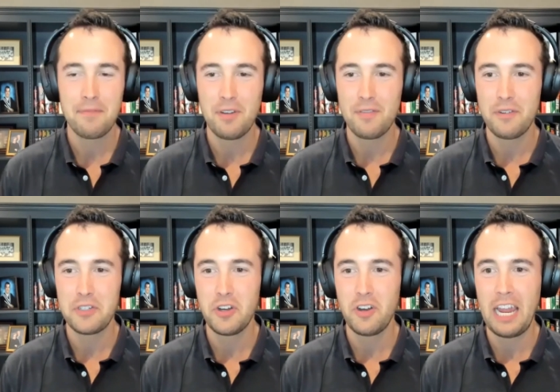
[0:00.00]
for, for
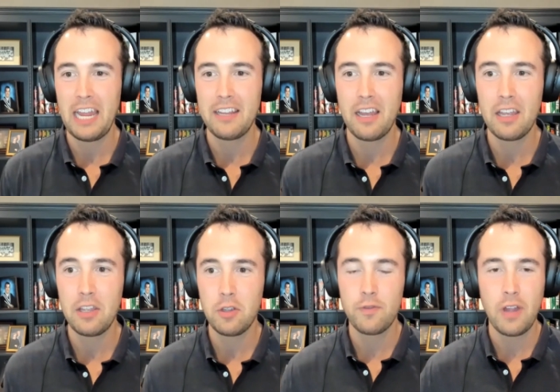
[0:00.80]
sure. And uh,
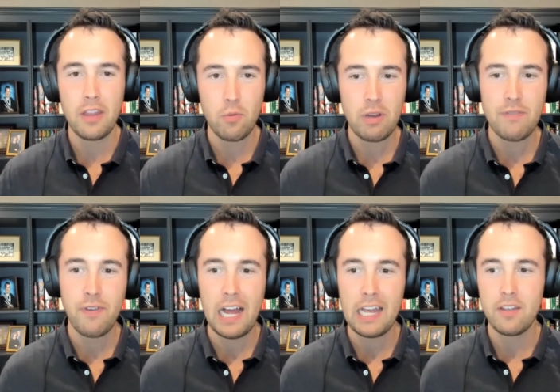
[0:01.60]
you've done the
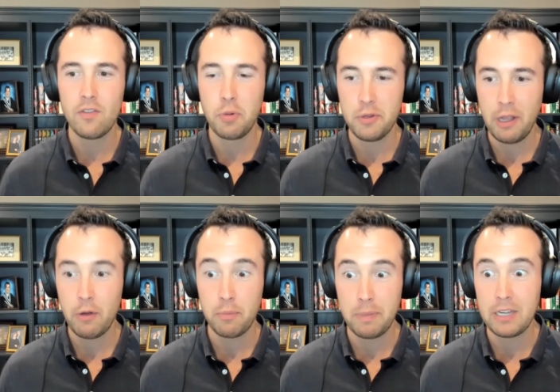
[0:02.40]
refi. You've pulled
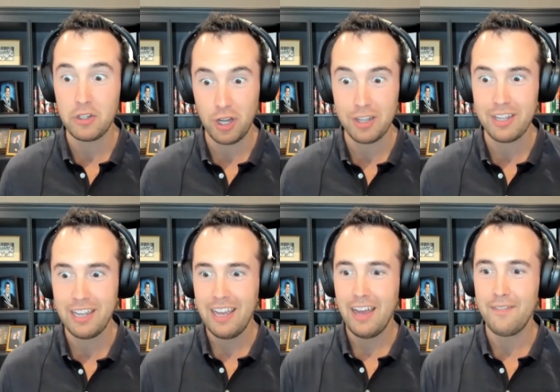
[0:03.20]
out a big chunk
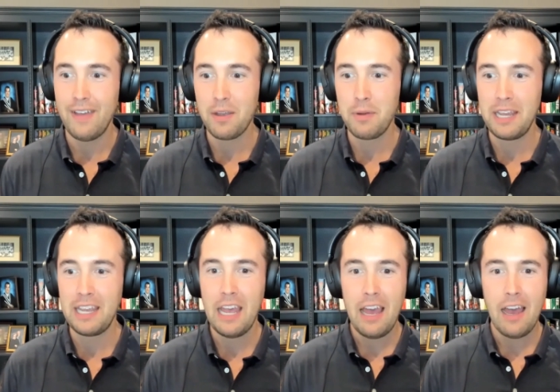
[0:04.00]
of
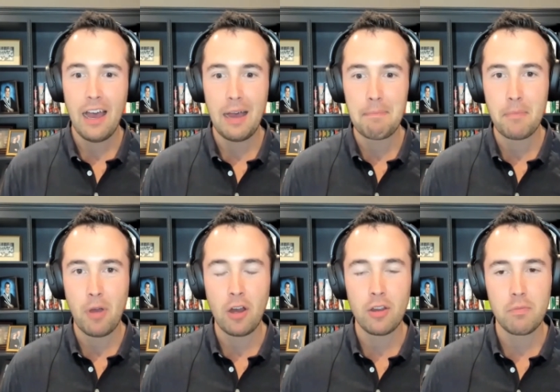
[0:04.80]
equity. Um, mm-hmm.
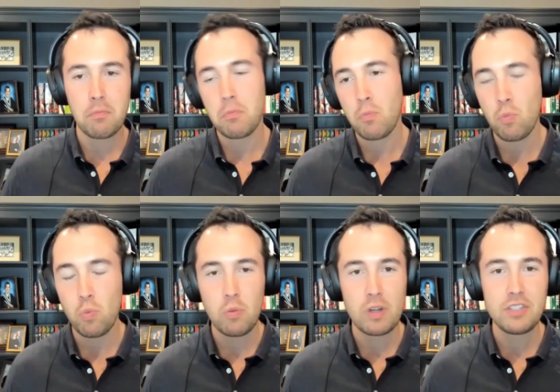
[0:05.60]
are,
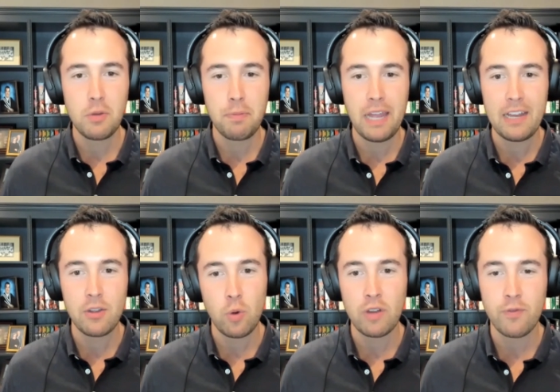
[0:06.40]
what, what's your plan
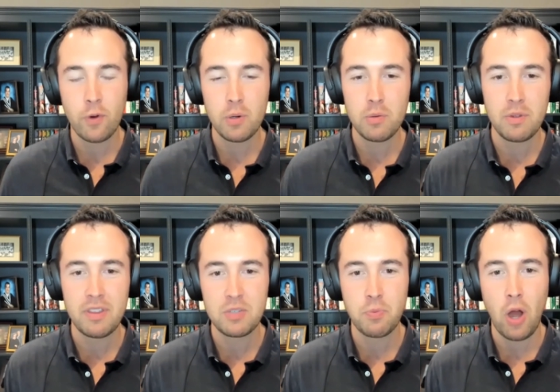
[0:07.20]
going forward with
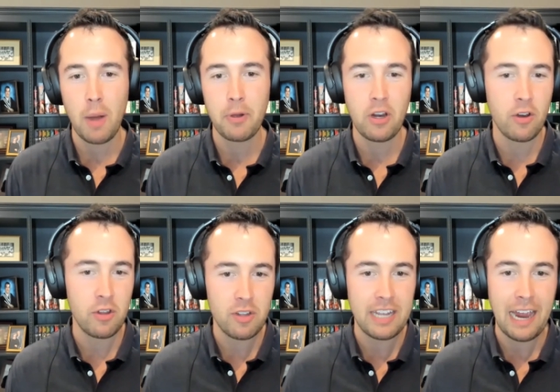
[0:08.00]
this property? Are you
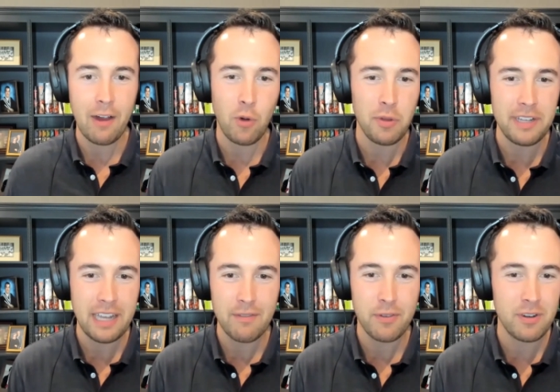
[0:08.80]
looking at holding
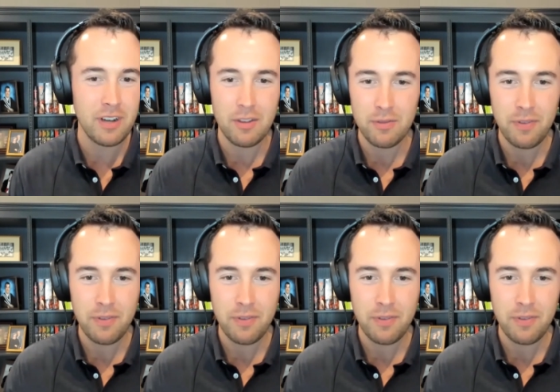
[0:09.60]
it for another